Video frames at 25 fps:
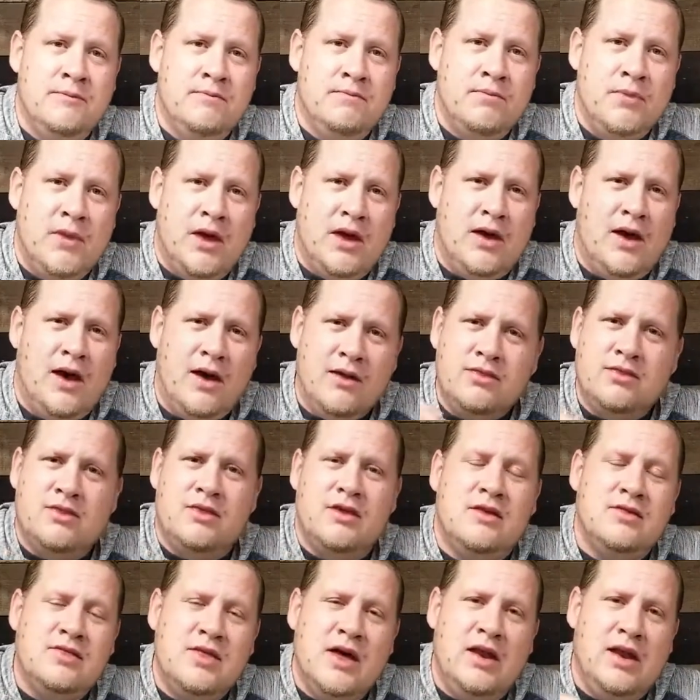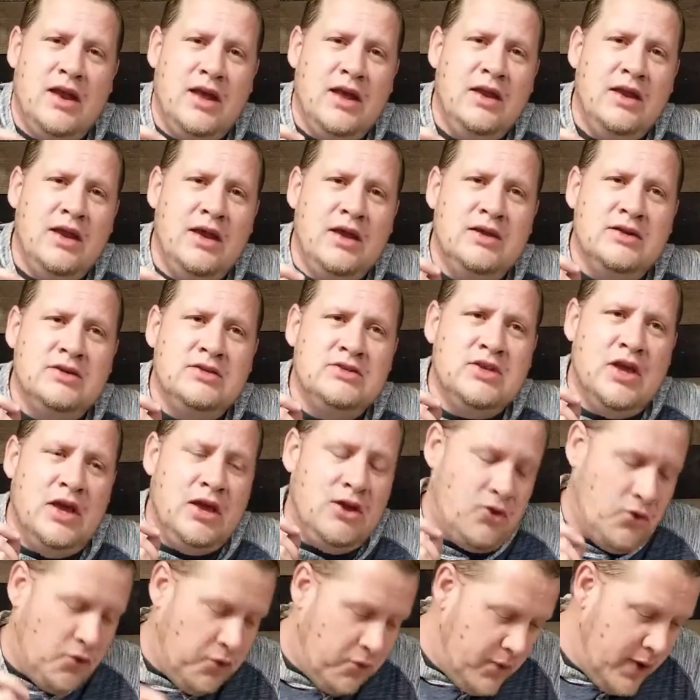I think that it is
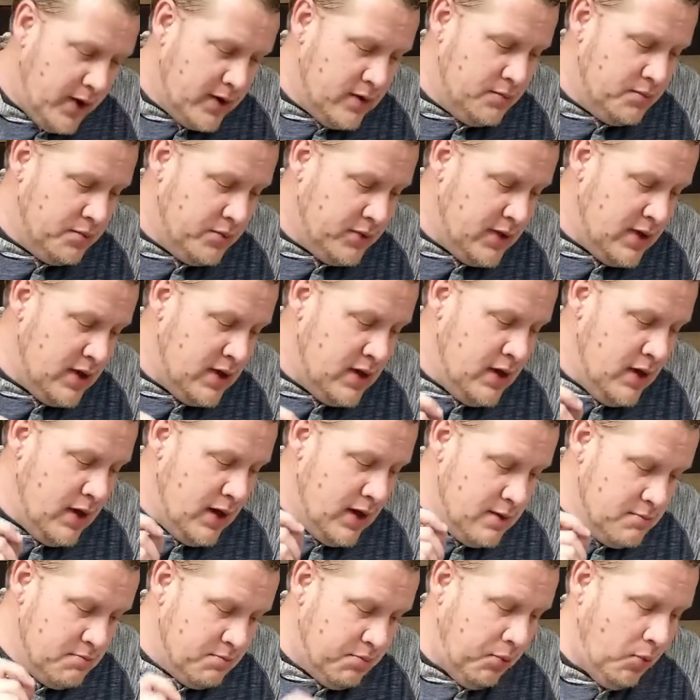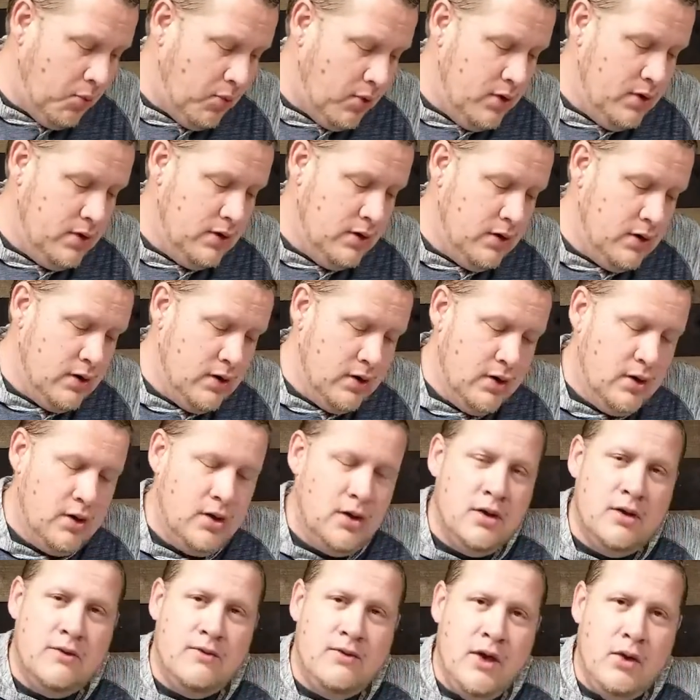incredibly important
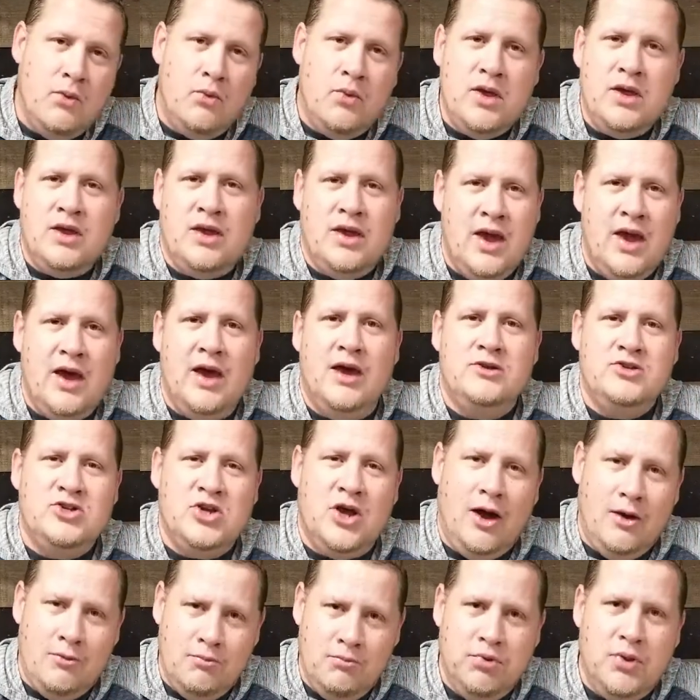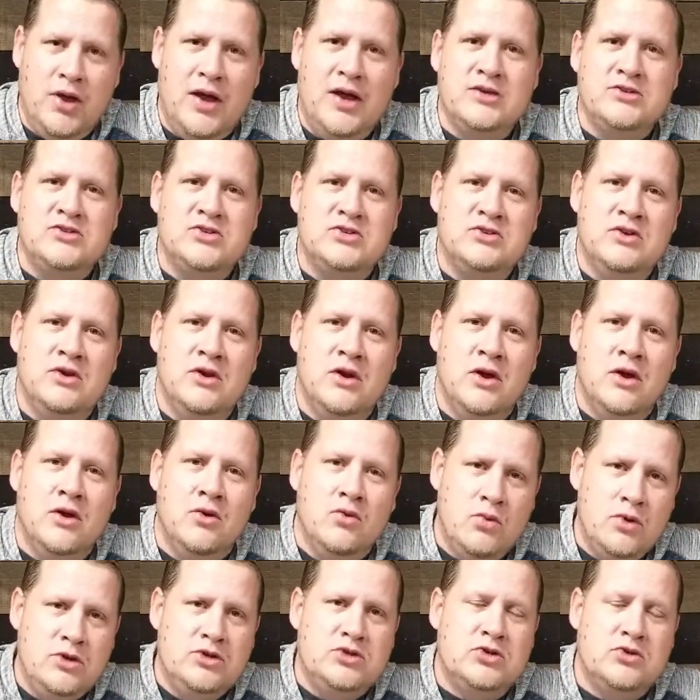that we catch how blessed
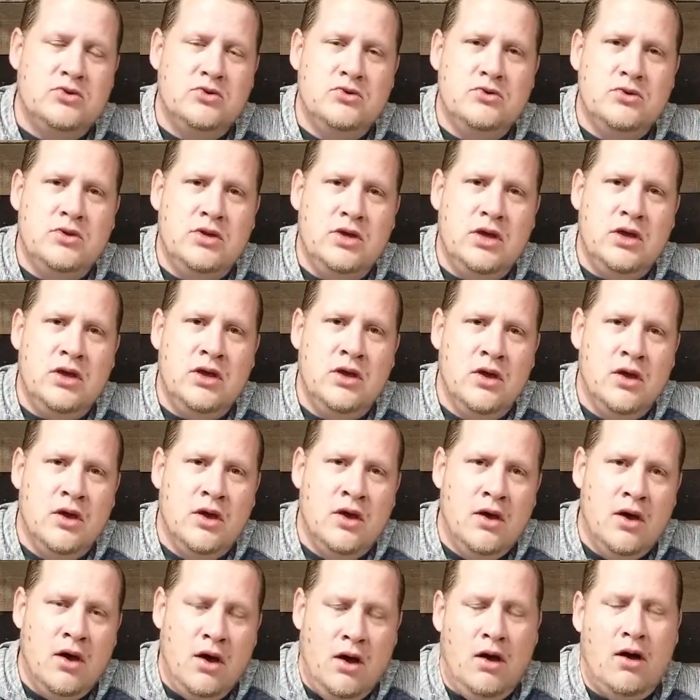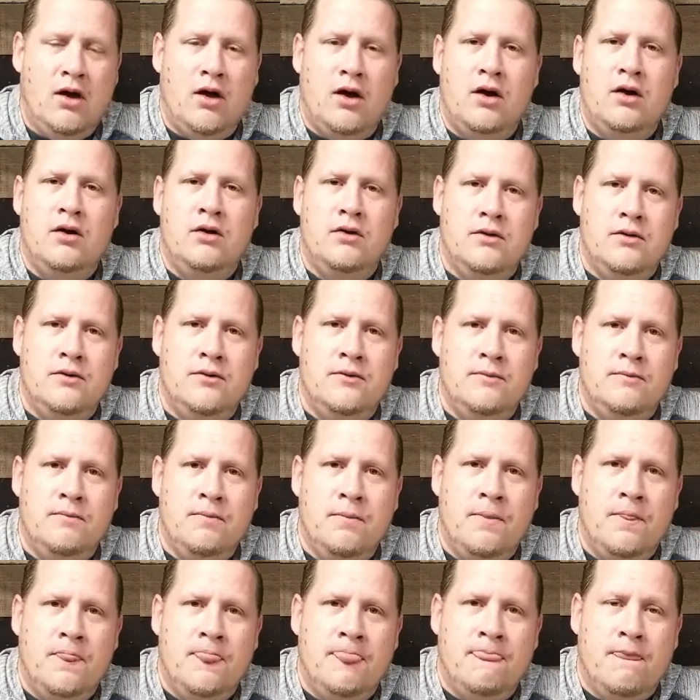we truly are.
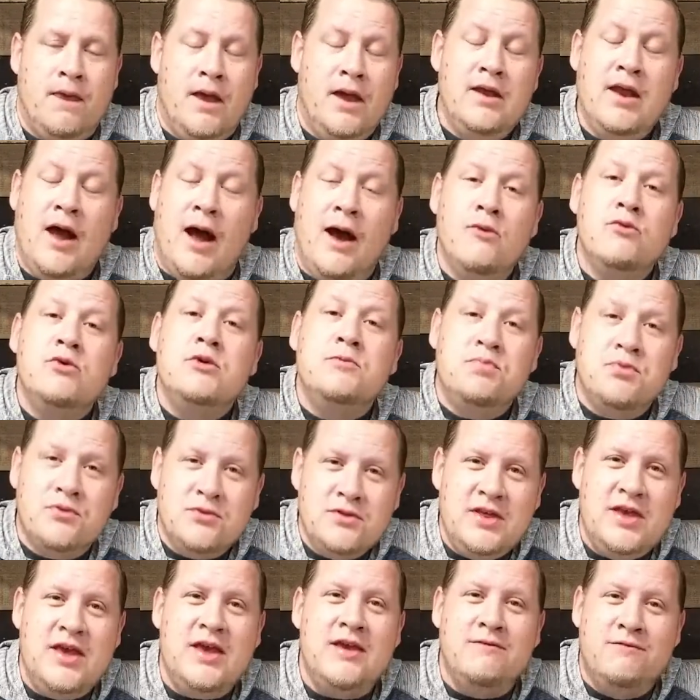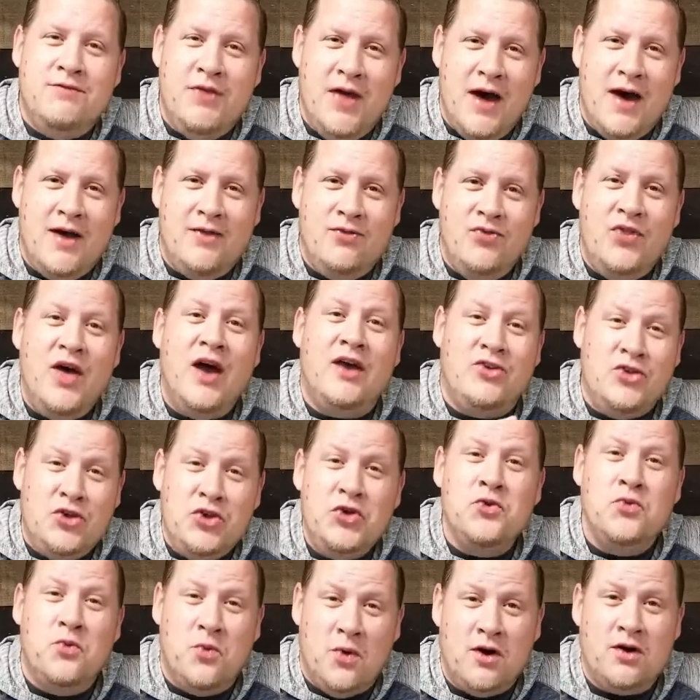And I would believe that
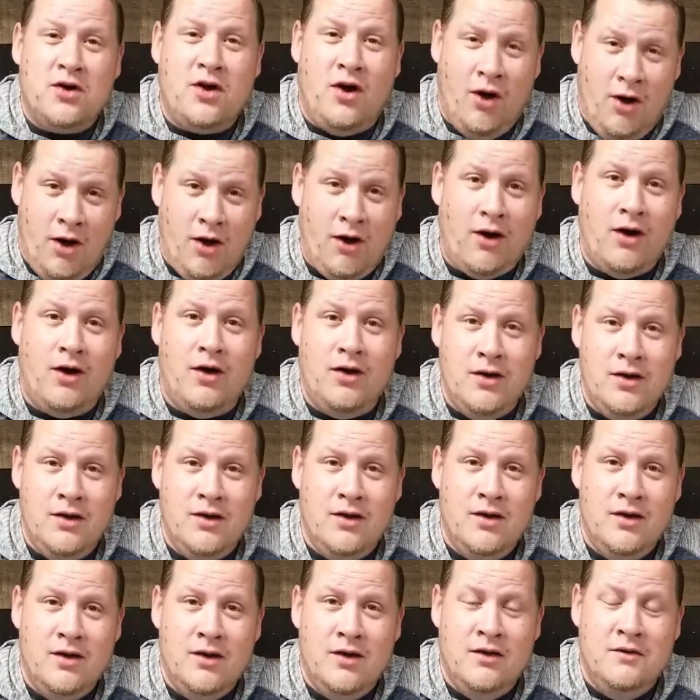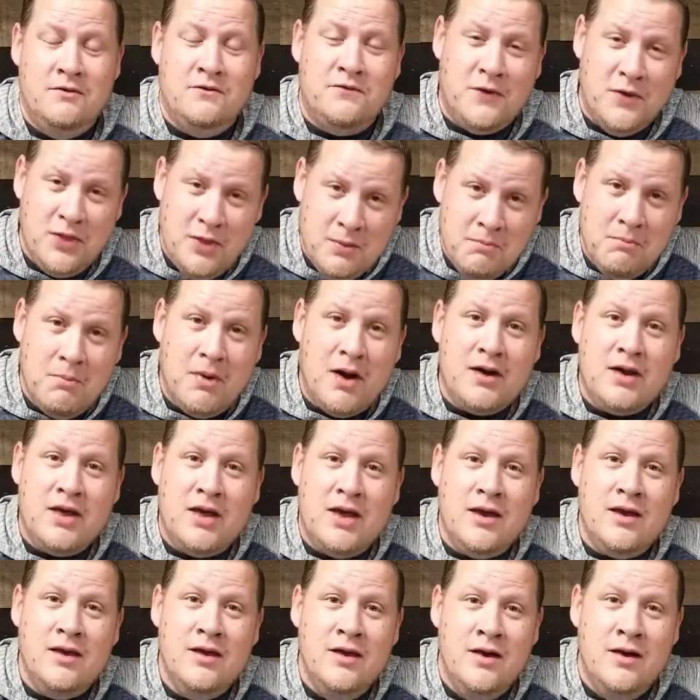you work hard for the
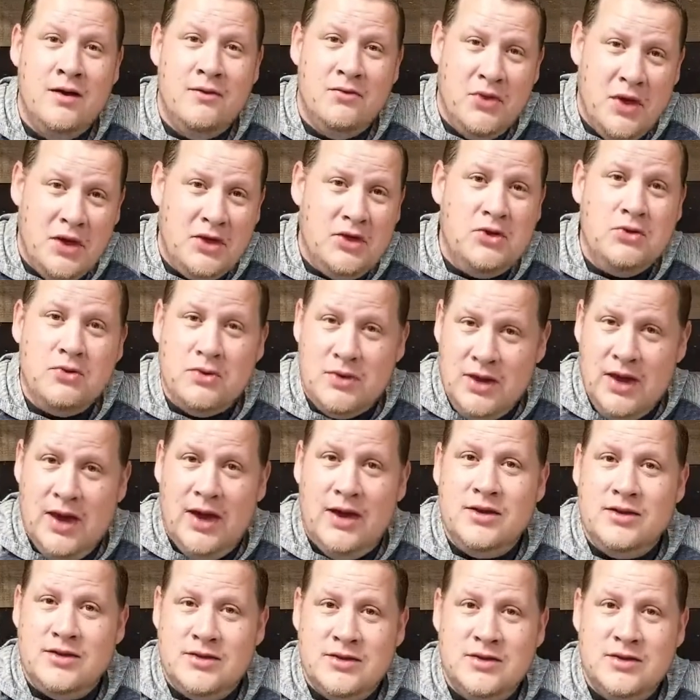money that you get.